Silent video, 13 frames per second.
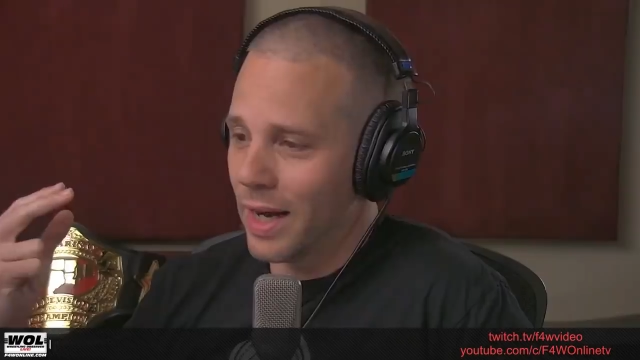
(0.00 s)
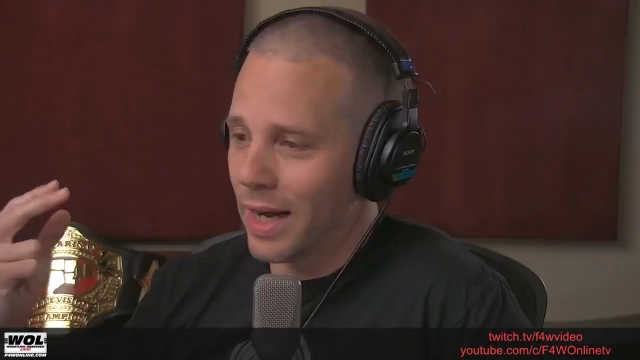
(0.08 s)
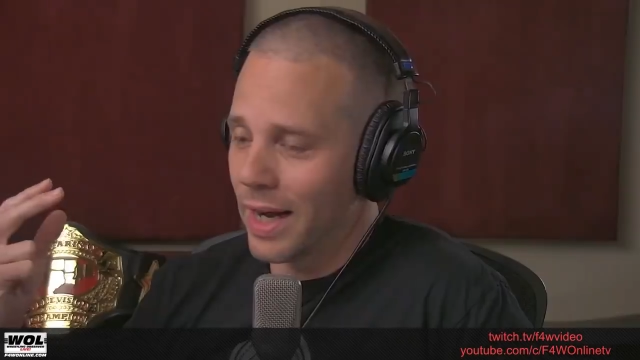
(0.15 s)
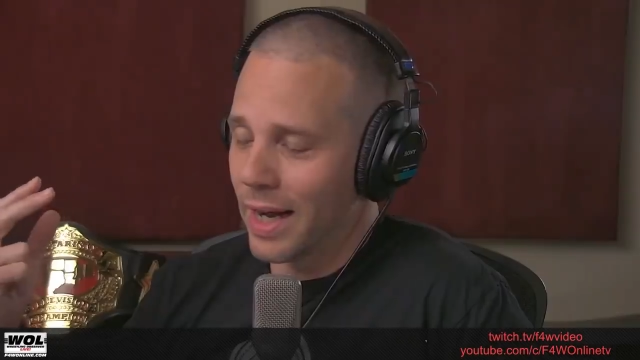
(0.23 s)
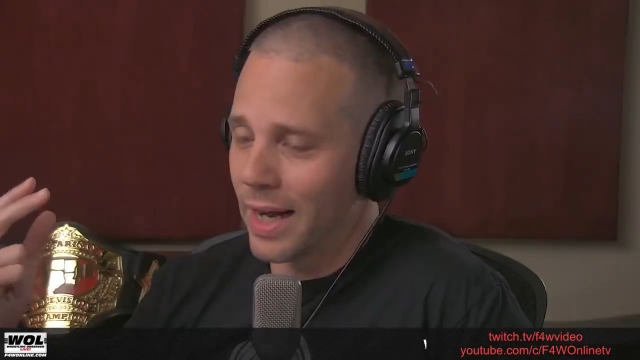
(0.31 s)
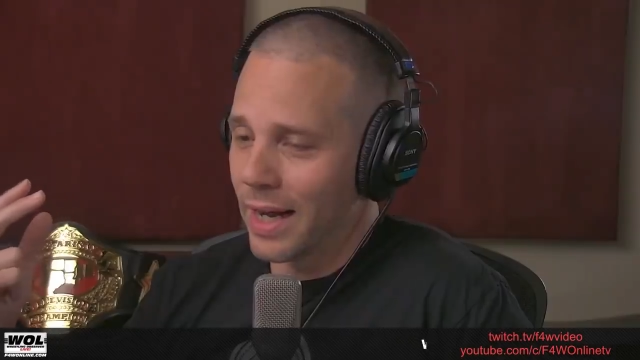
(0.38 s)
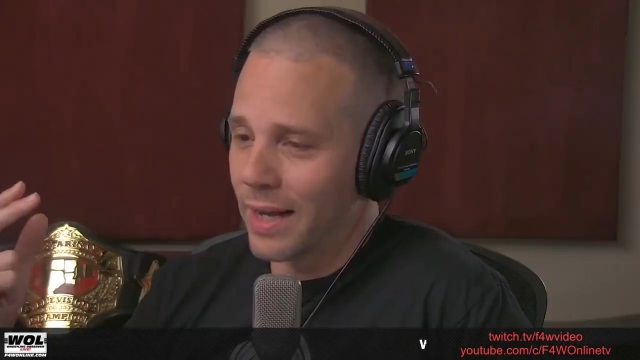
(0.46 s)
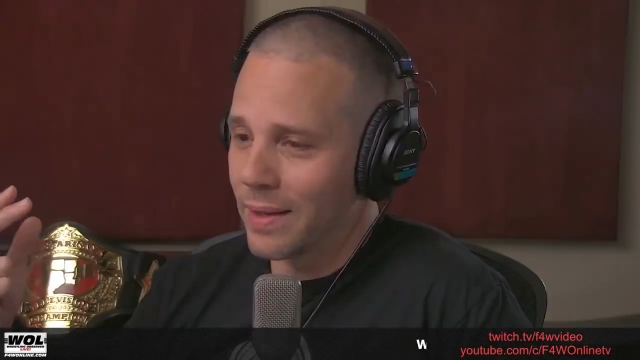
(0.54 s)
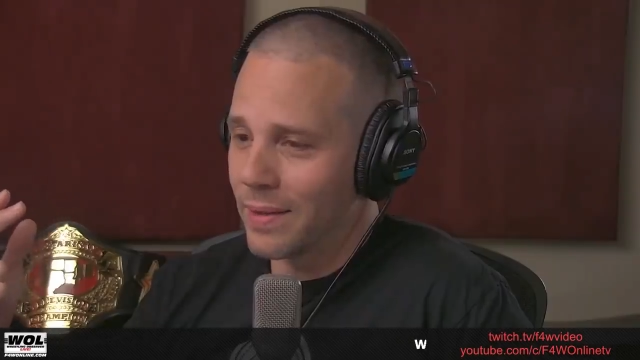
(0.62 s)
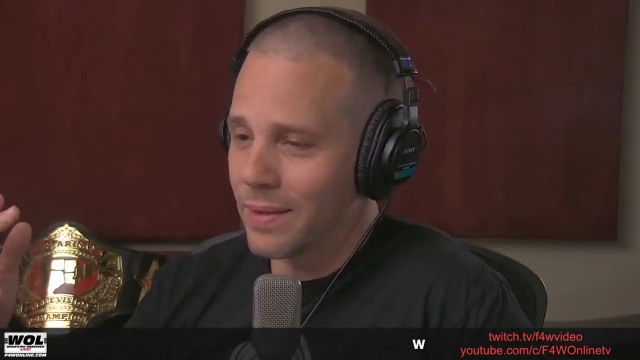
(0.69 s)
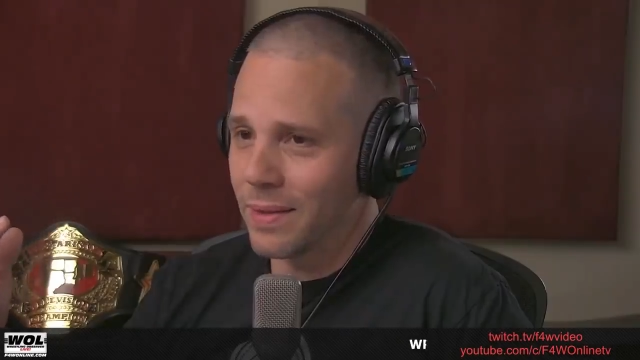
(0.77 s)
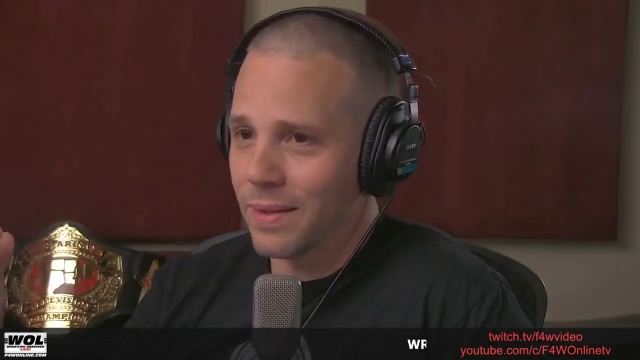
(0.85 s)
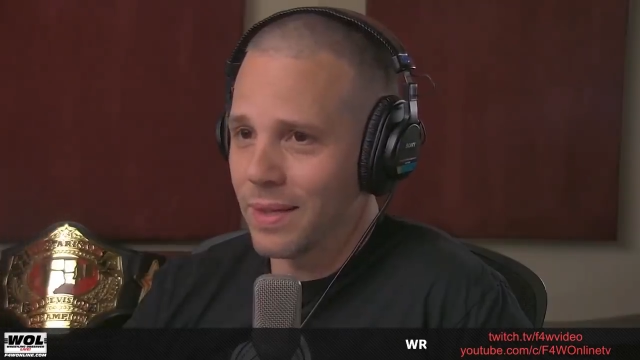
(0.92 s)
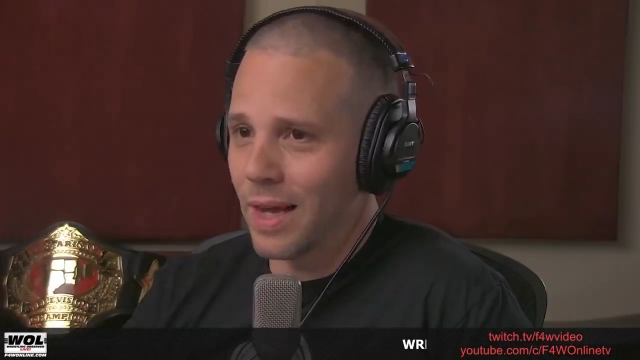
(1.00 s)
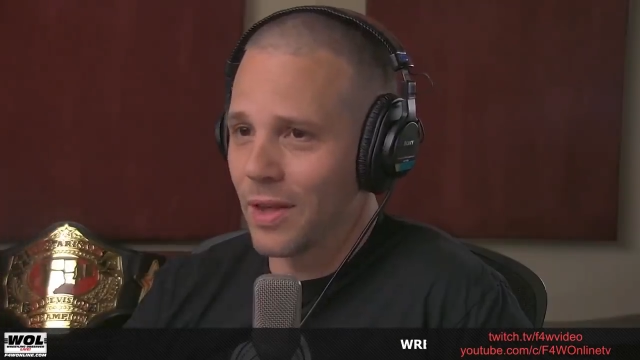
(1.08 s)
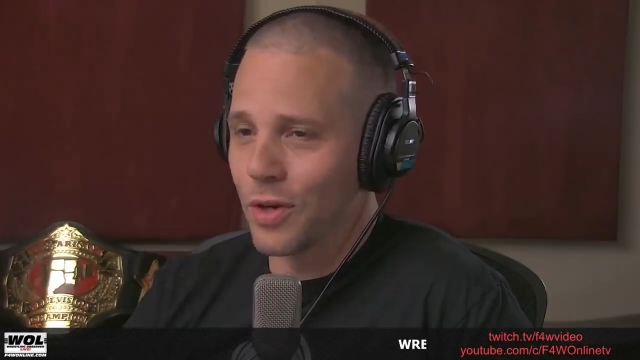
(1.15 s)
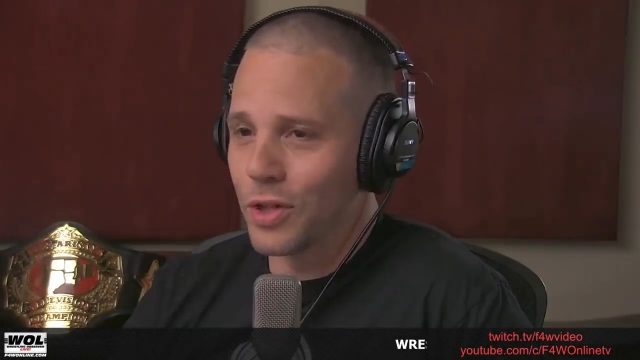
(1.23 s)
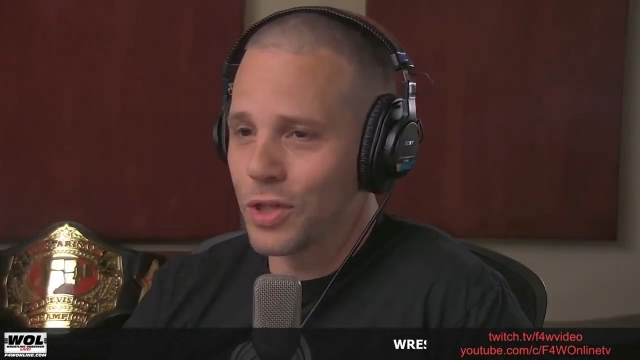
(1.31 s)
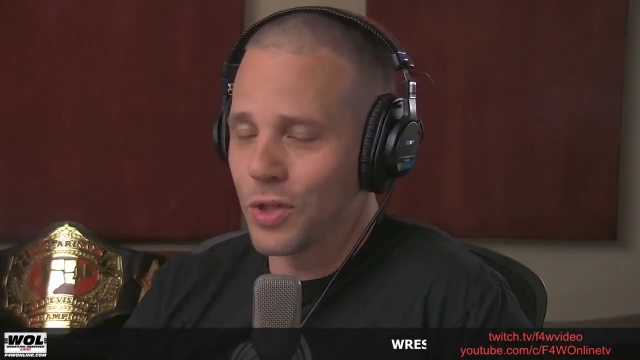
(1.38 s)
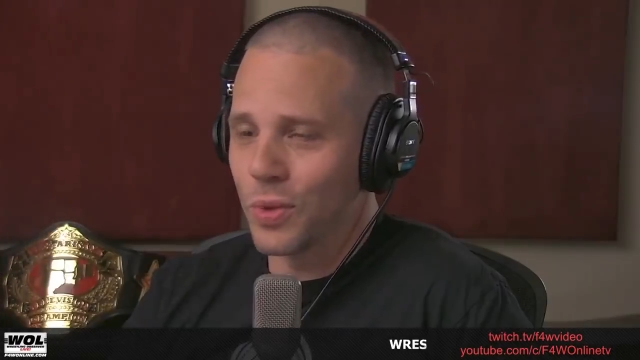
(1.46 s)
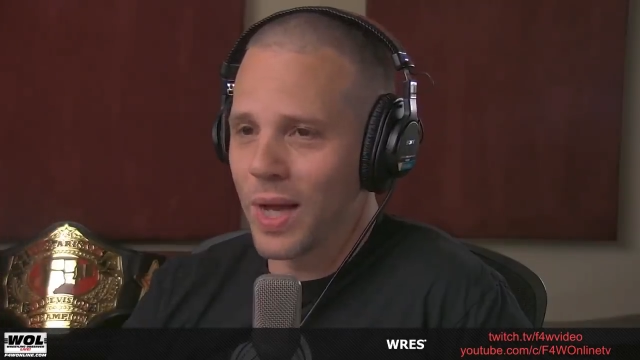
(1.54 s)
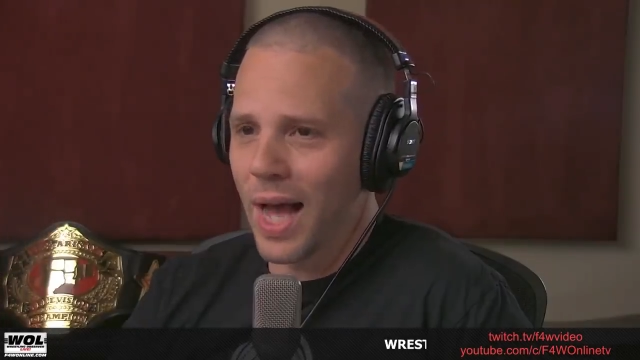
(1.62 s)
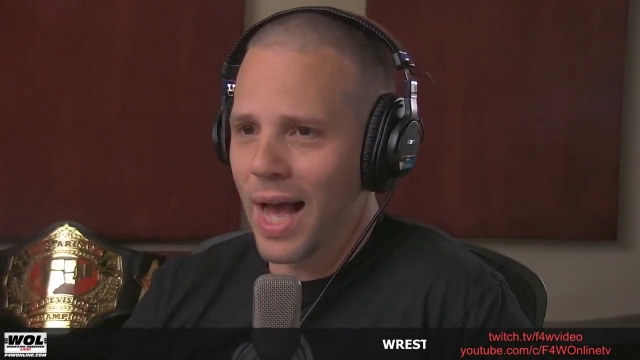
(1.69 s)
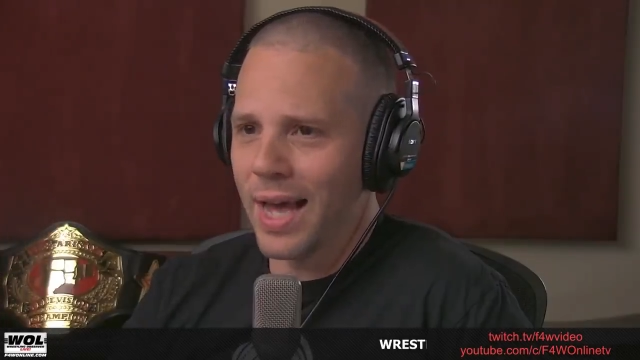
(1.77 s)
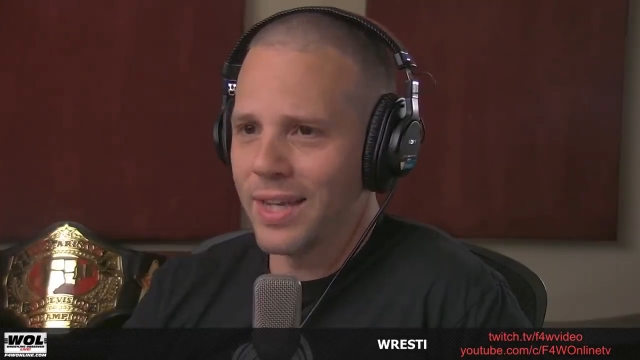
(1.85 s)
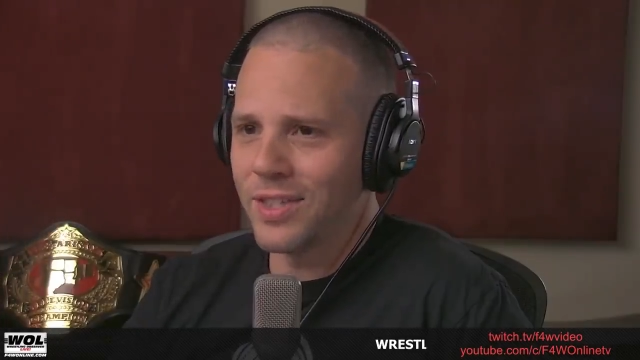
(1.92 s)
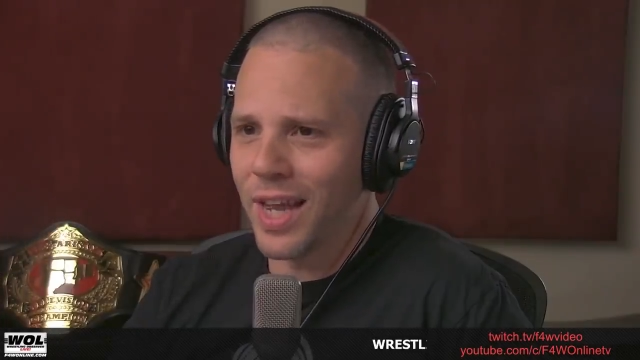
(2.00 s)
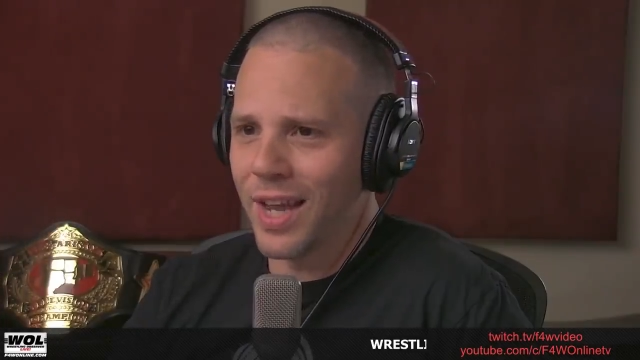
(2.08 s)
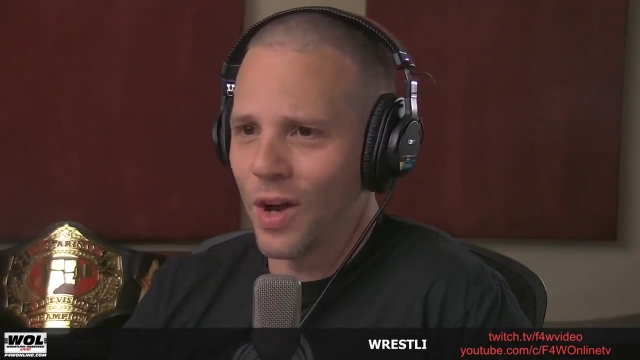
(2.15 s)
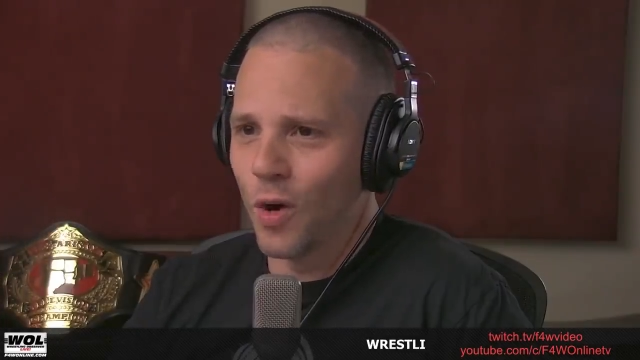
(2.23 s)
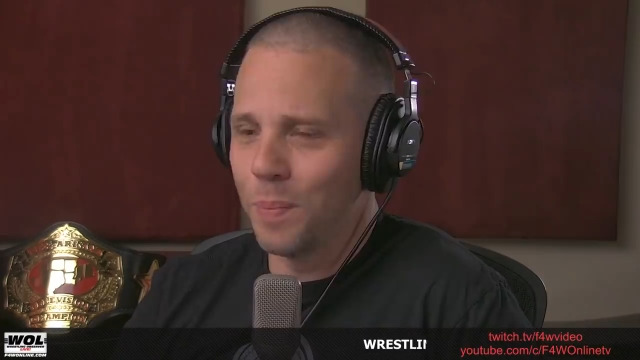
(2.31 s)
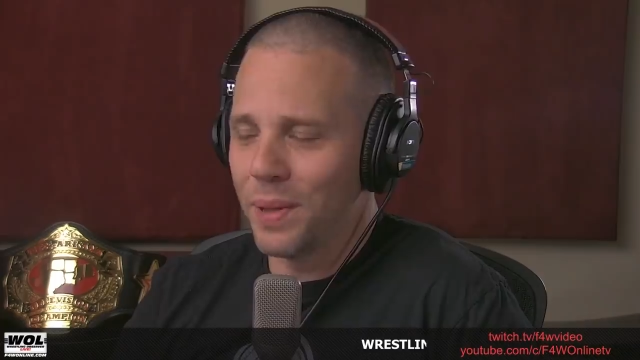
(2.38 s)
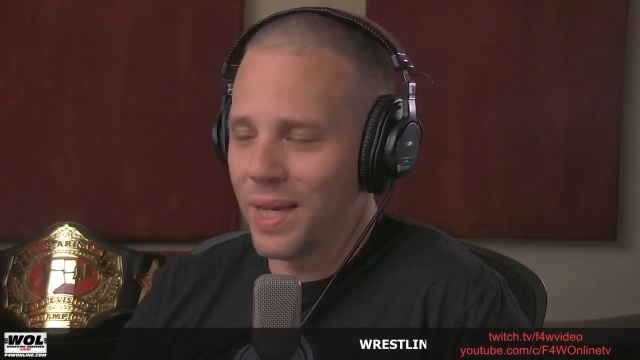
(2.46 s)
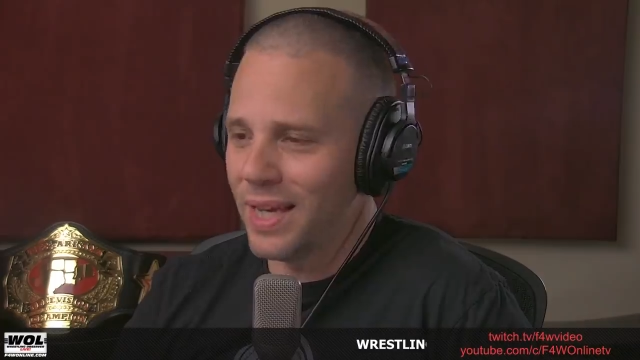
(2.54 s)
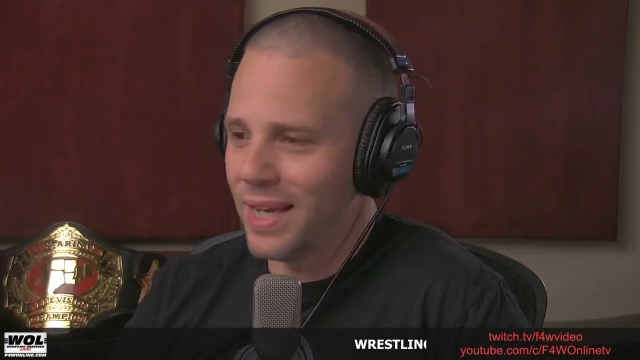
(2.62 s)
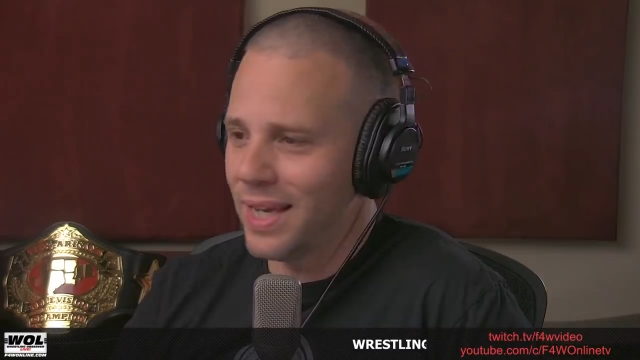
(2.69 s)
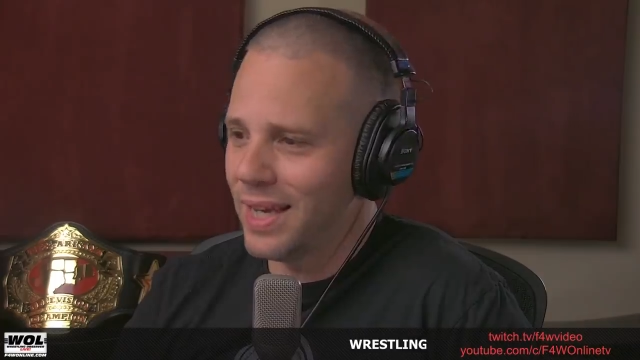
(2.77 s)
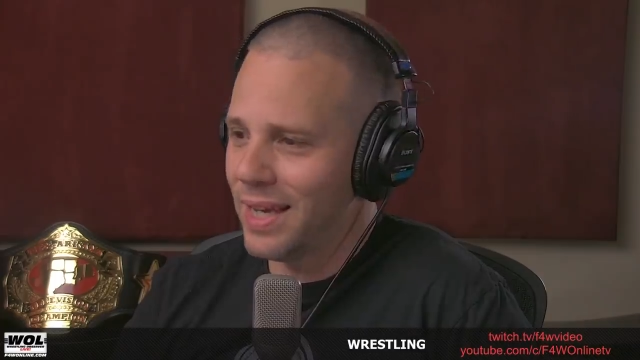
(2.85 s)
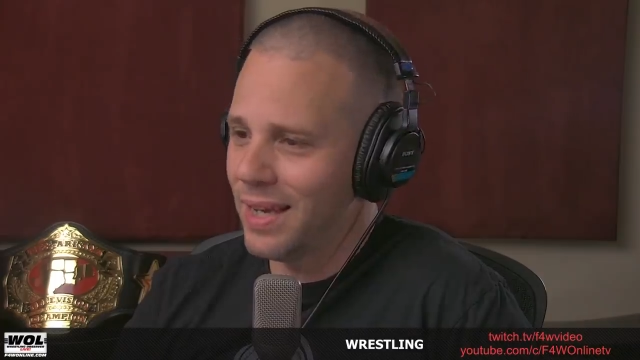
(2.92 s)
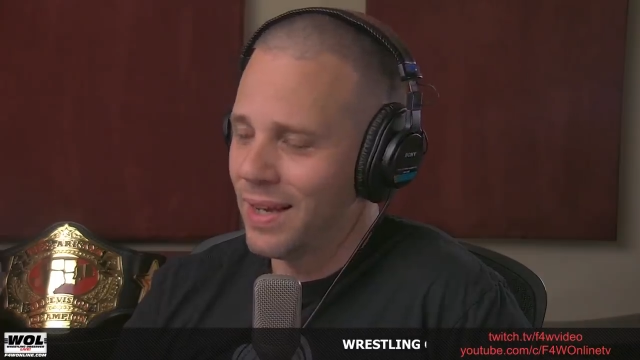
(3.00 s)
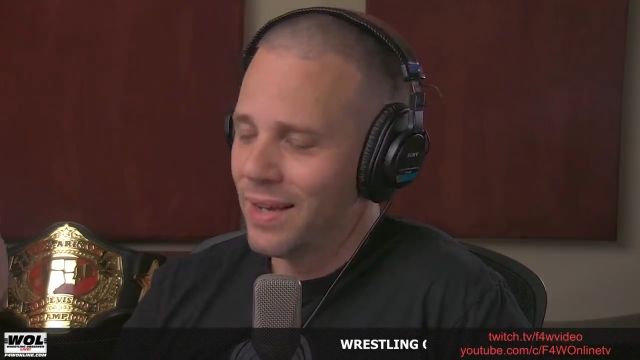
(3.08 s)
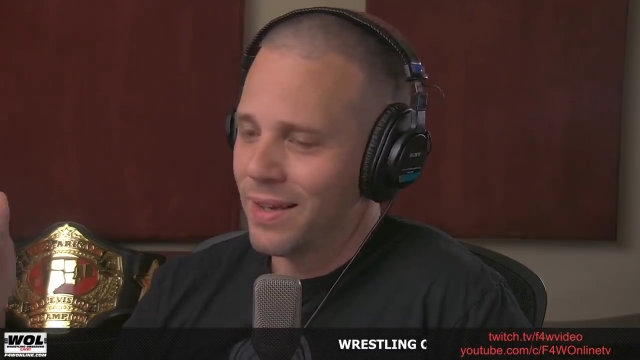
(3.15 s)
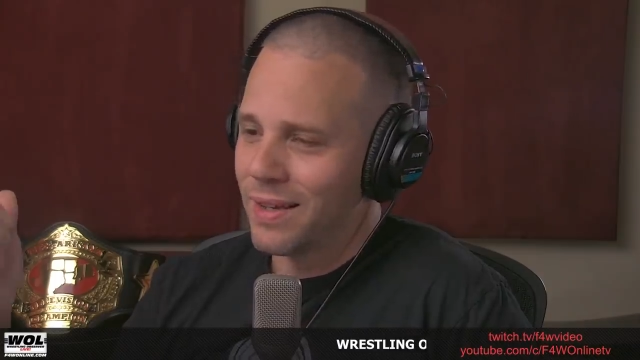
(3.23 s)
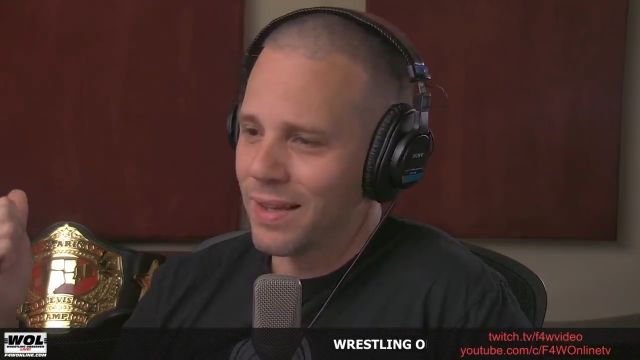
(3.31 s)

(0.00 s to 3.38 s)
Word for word: uh, the other two guys, A O P.